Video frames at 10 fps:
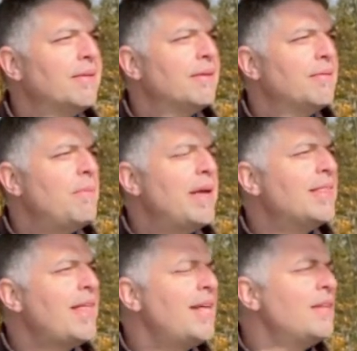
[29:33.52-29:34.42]
May
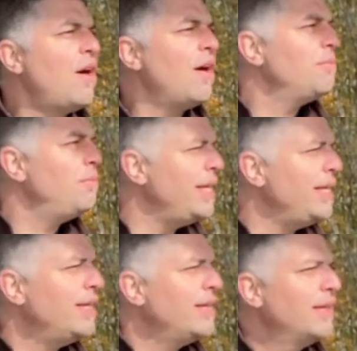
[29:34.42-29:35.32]
that not be
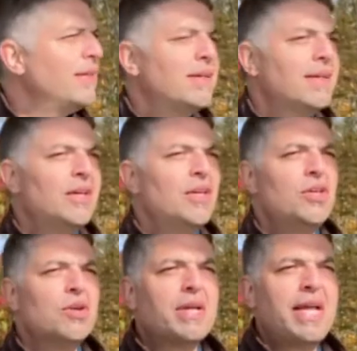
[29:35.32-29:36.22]

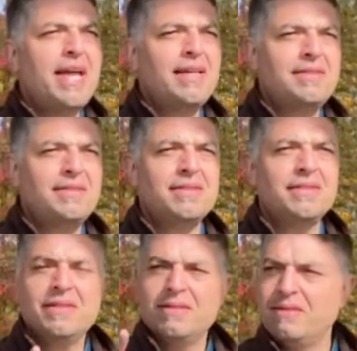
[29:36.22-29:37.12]
your case
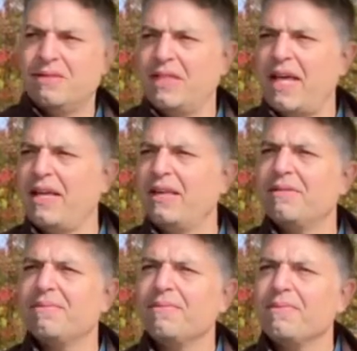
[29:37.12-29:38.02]
today.
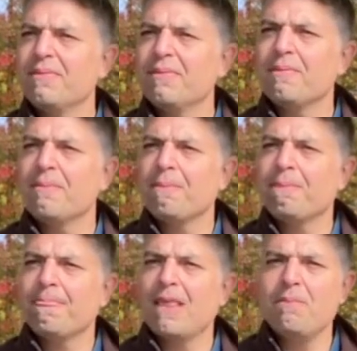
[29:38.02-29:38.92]

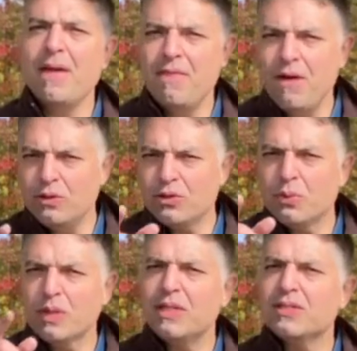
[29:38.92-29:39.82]
And may those
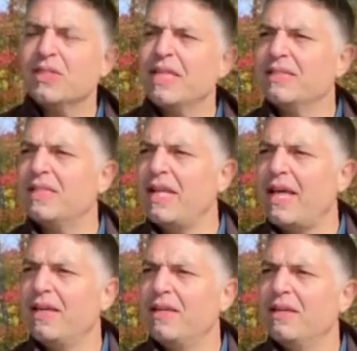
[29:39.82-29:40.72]
who are listening
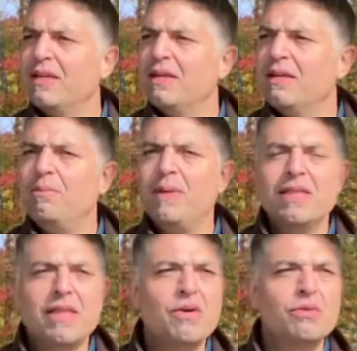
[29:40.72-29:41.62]
today be
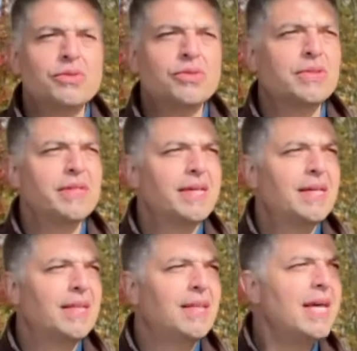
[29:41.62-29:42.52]
those
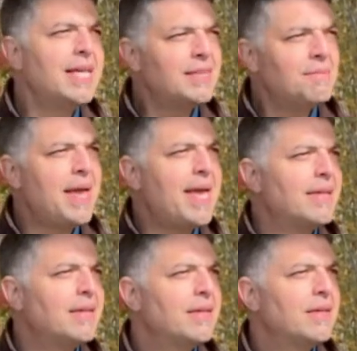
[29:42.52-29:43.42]
like the man